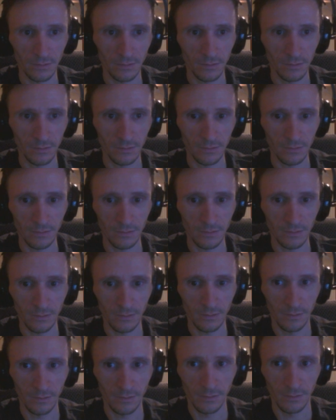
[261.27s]

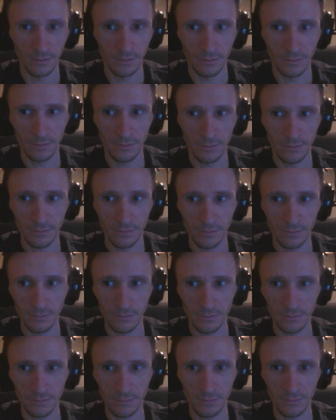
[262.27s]

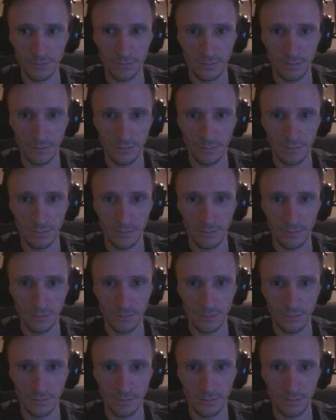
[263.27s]
Nothing is said.